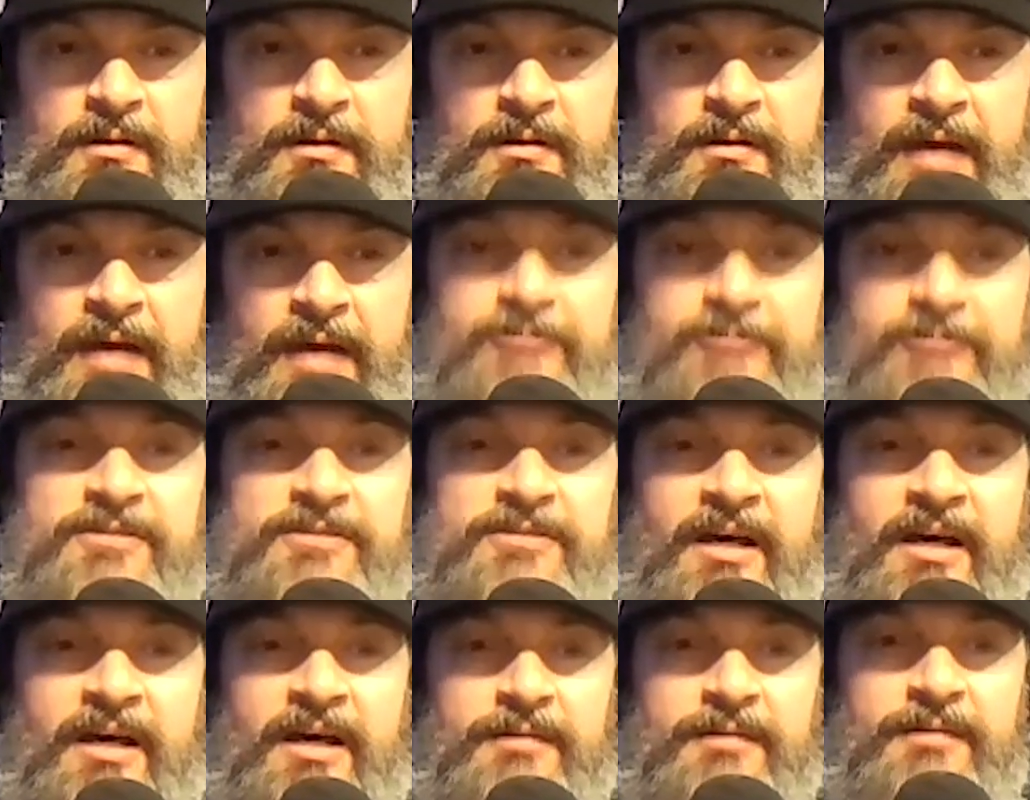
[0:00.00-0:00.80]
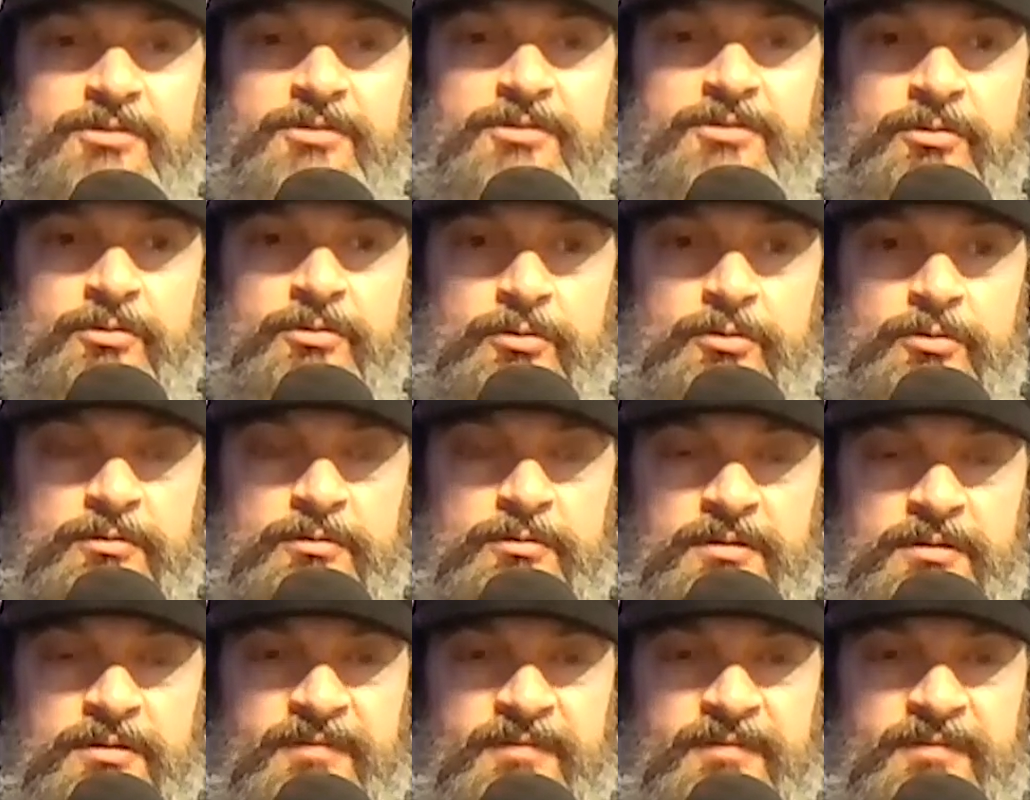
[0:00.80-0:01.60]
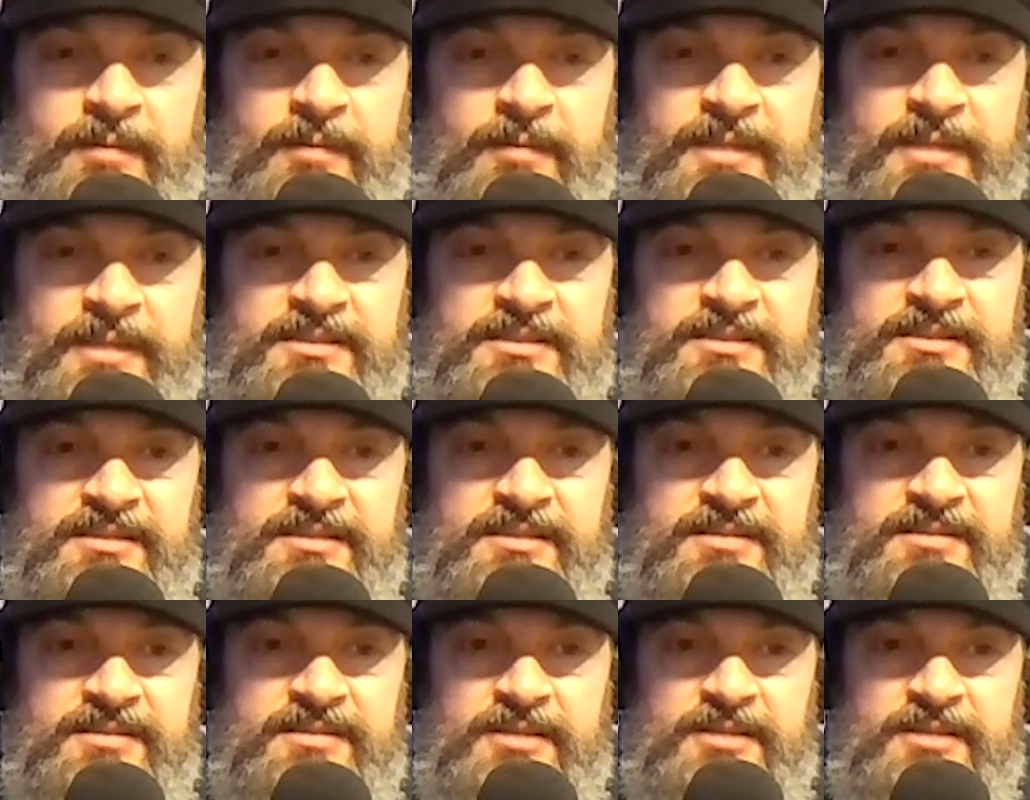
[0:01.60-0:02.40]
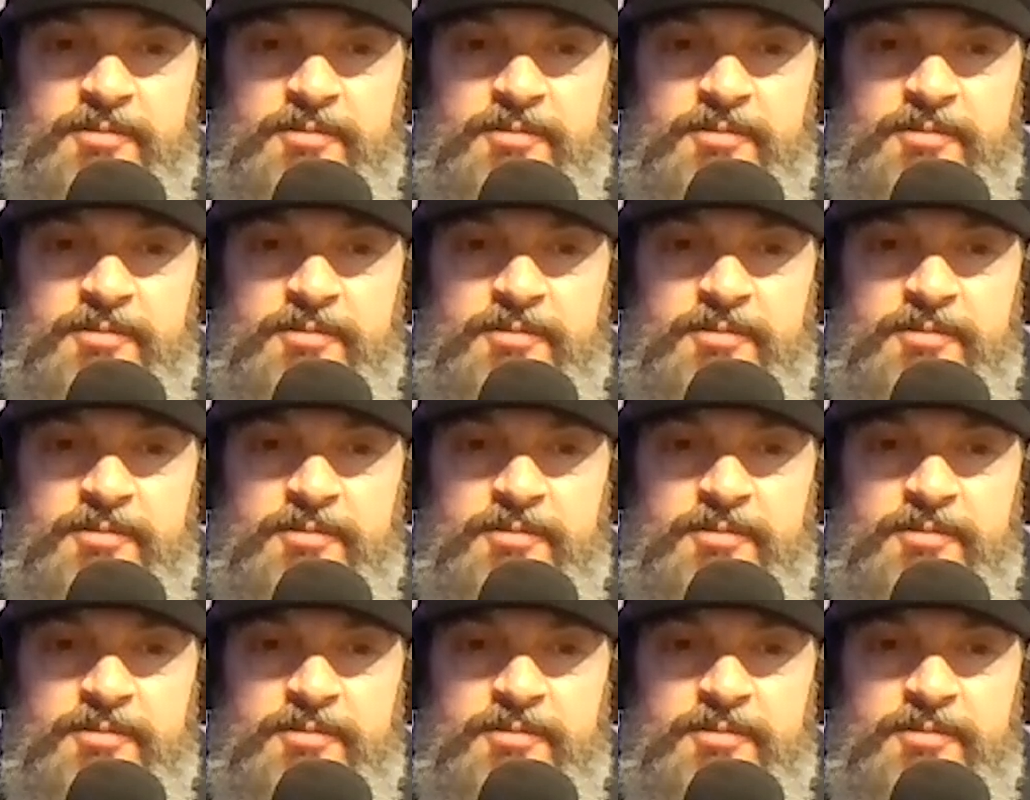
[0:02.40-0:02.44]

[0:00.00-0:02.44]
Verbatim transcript: outside of school, if that makes any sense.